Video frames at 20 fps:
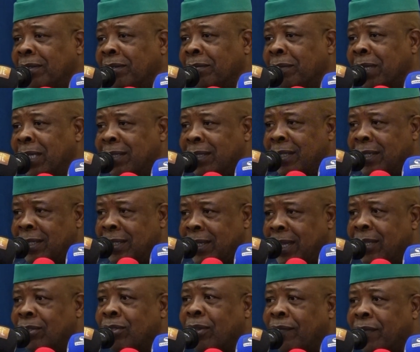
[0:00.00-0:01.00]
But the
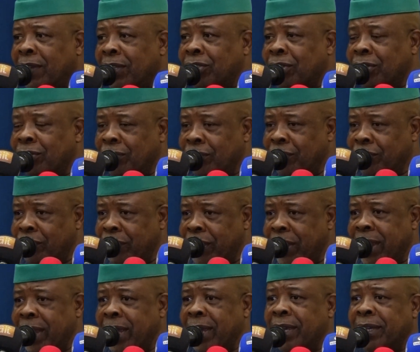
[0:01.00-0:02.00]
days of legislature
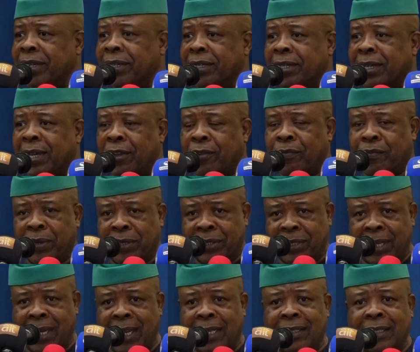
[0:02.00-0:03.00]
where I
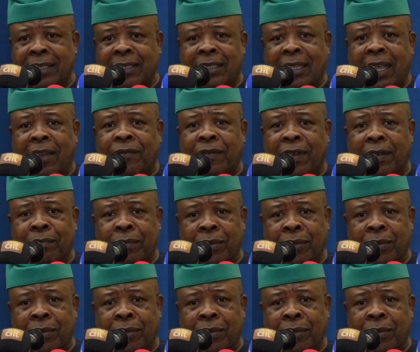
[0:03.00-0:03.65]
operated as a staff